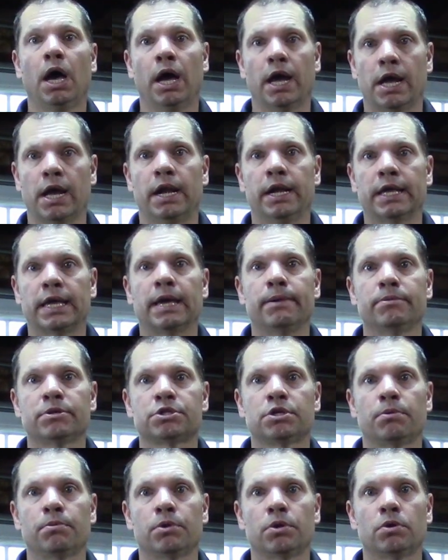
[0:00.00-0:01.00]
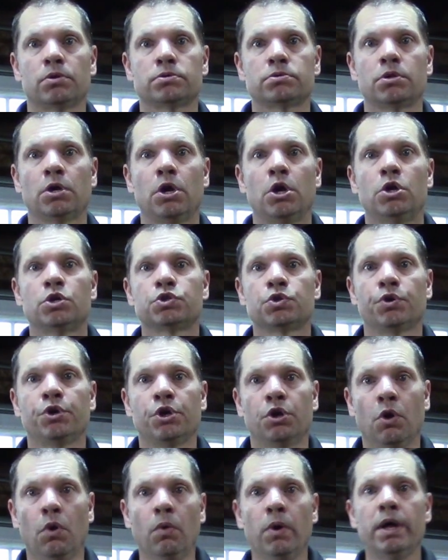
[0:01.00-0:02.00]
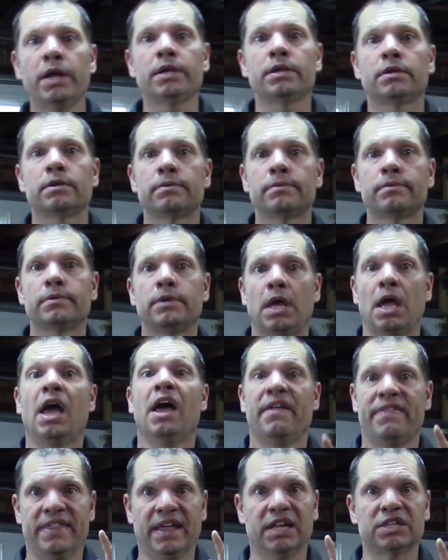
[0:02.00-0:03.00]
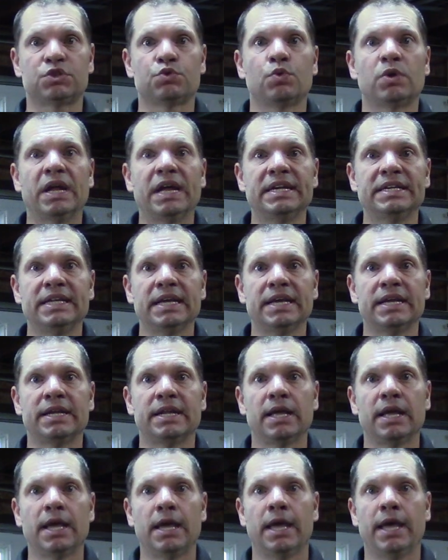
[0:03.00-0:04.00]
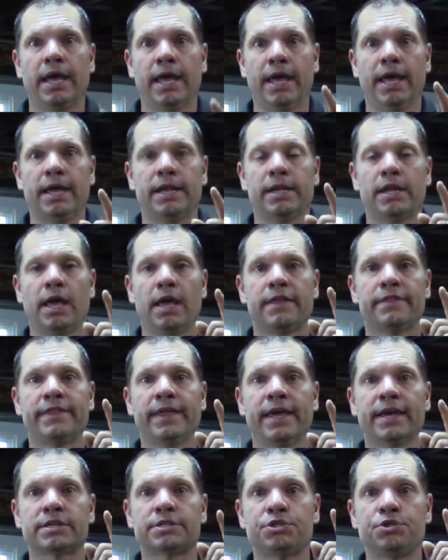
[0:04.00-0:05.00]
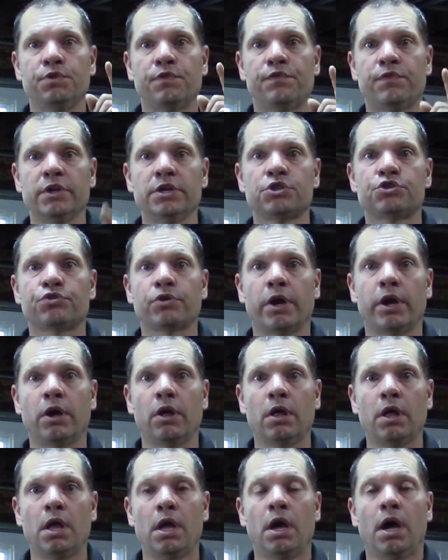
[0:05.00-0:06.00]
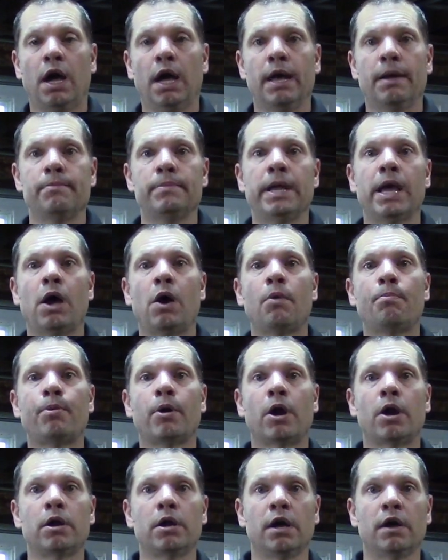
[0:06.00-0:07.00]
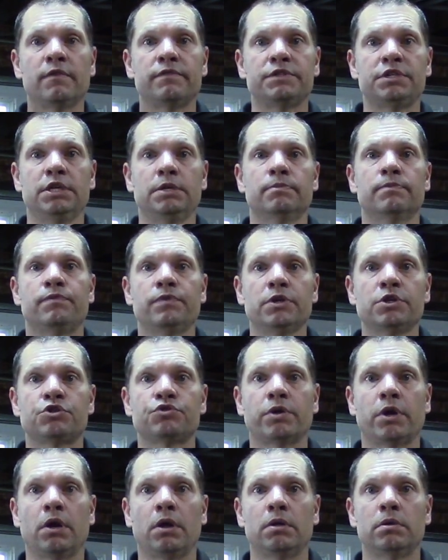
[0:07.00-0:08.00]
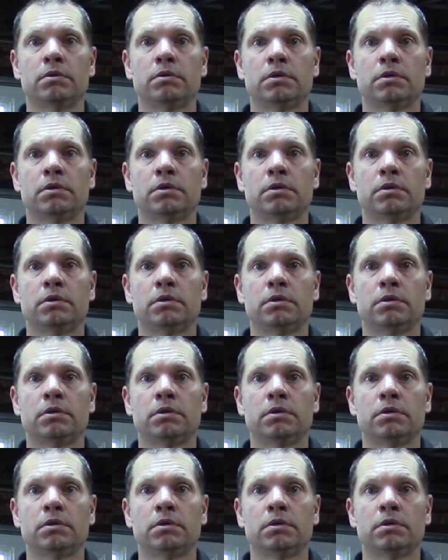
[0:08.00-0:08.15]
I gotta get me some of those. So you know what? That's what I did. And thanks to Finntrail, I am now part of Team Finntrail.